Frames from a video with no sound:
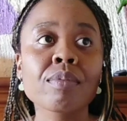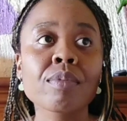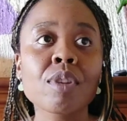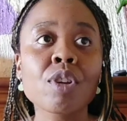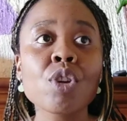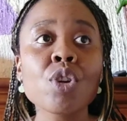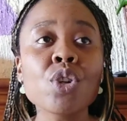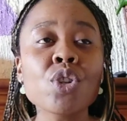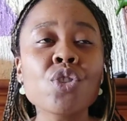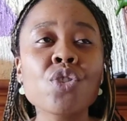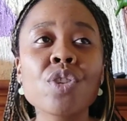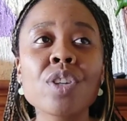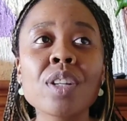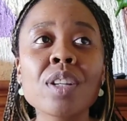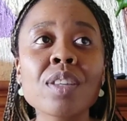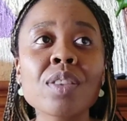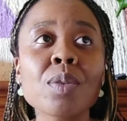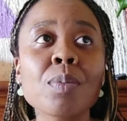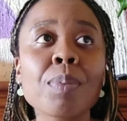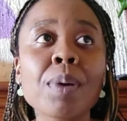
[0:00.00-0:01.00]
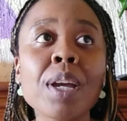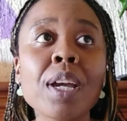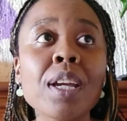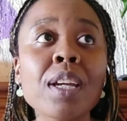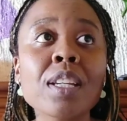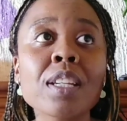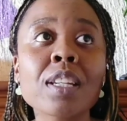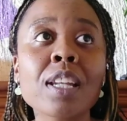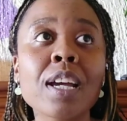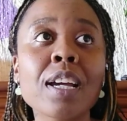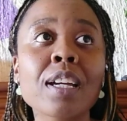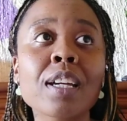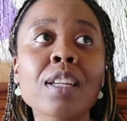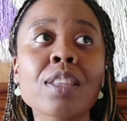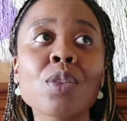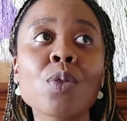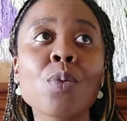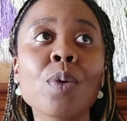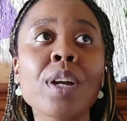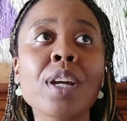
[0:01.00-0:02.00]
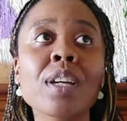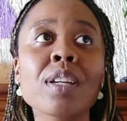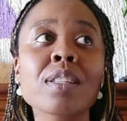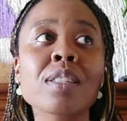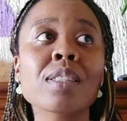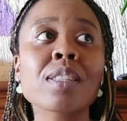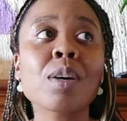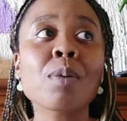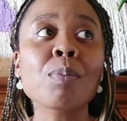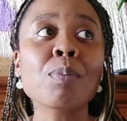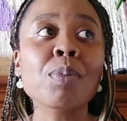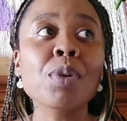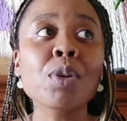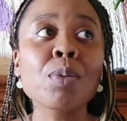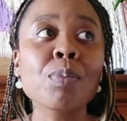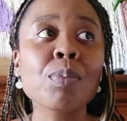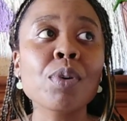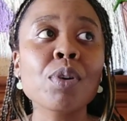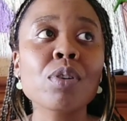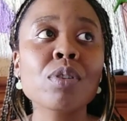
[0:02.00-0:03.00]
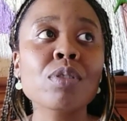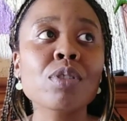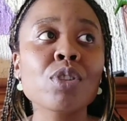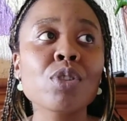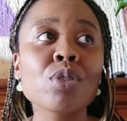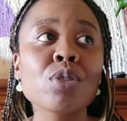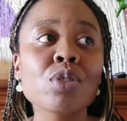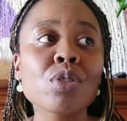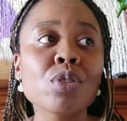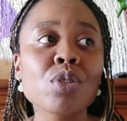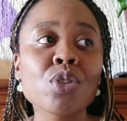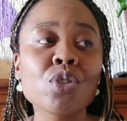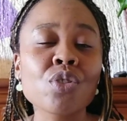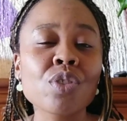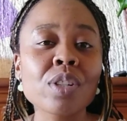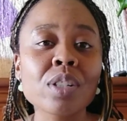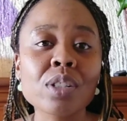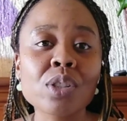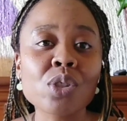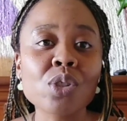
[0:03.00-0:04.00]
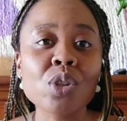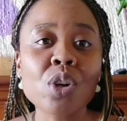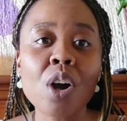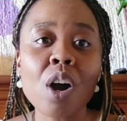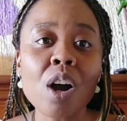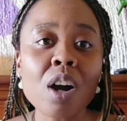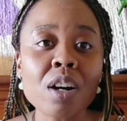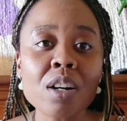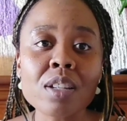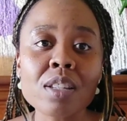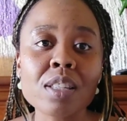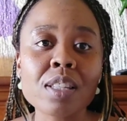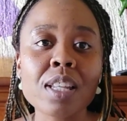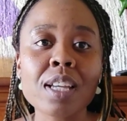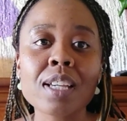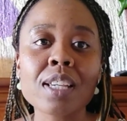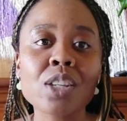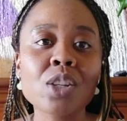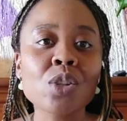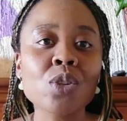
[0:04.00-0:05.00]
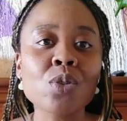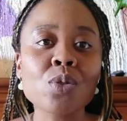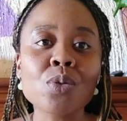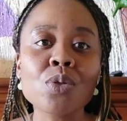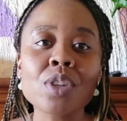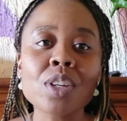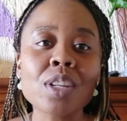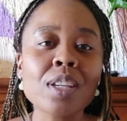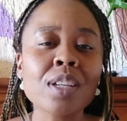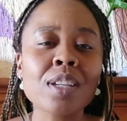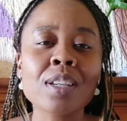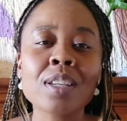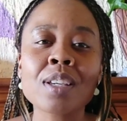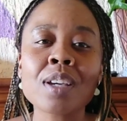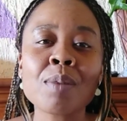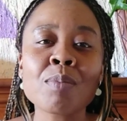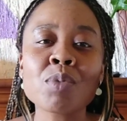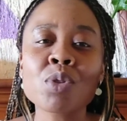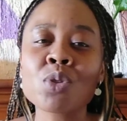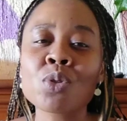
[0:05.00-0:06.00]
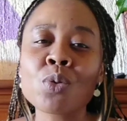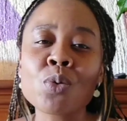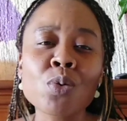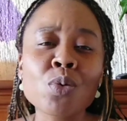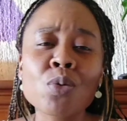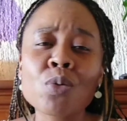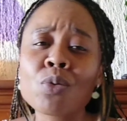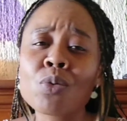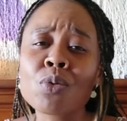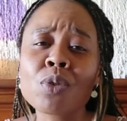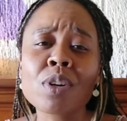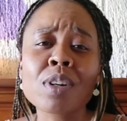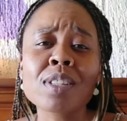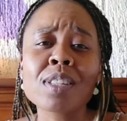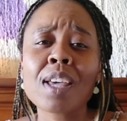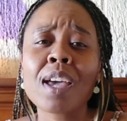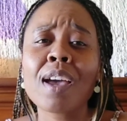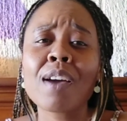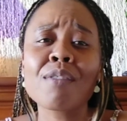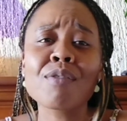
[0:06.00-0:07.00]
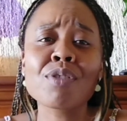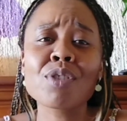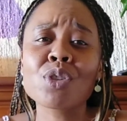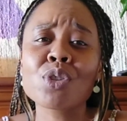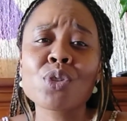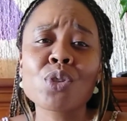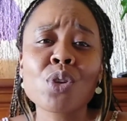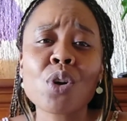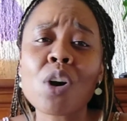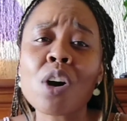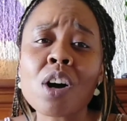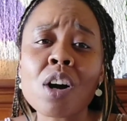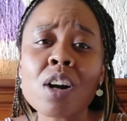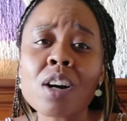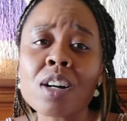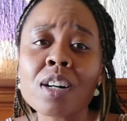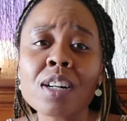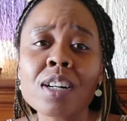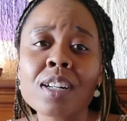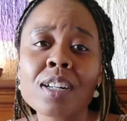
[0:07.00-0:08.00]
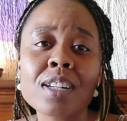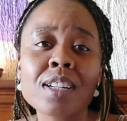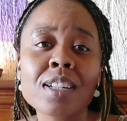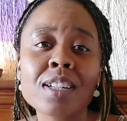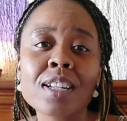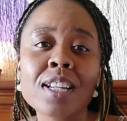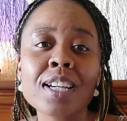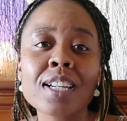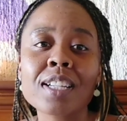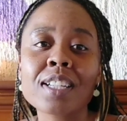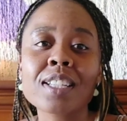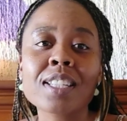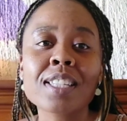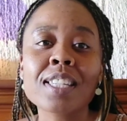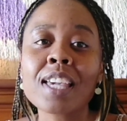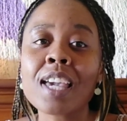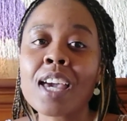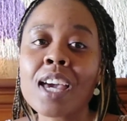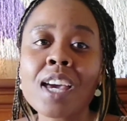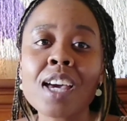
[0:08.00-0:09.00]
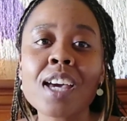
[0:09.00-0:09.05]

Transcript: You're treating the pain like the way some people used to treat scars. Like, you know, thinking, I'm so cool because I have the scar. Like, yeah.